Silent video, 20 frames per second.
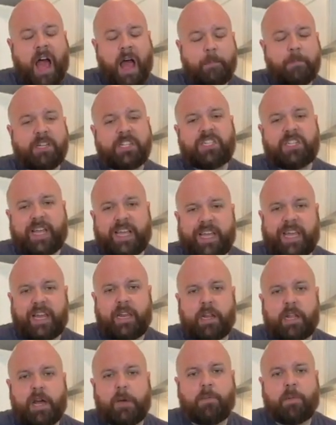I'm going to check
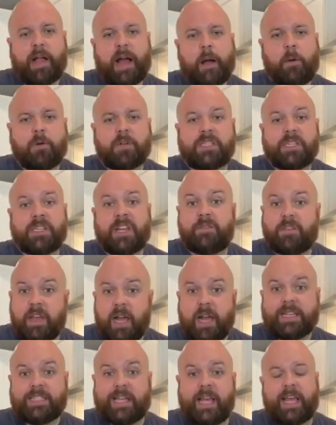in a couple hours. I'll give you
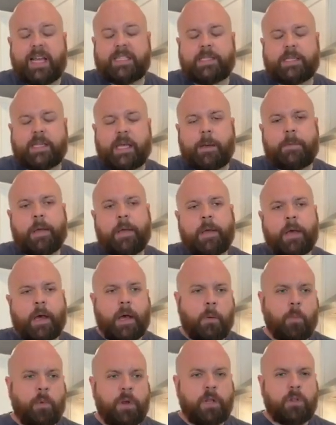guys a heads up
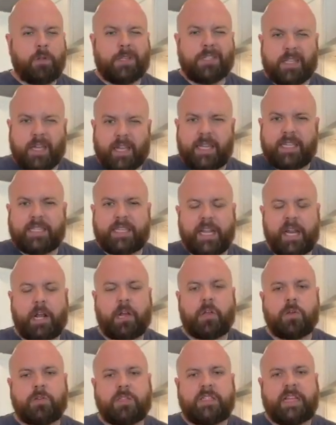when it looks like it's getting
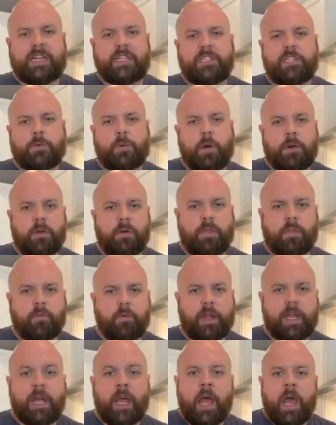close to that
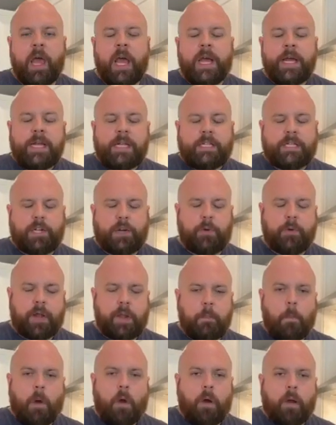203
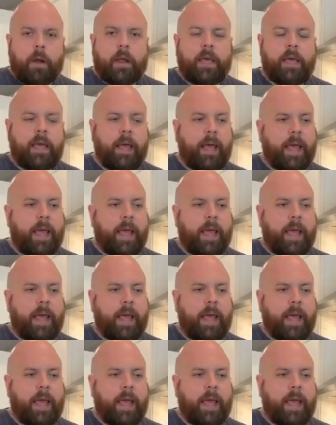degree mark.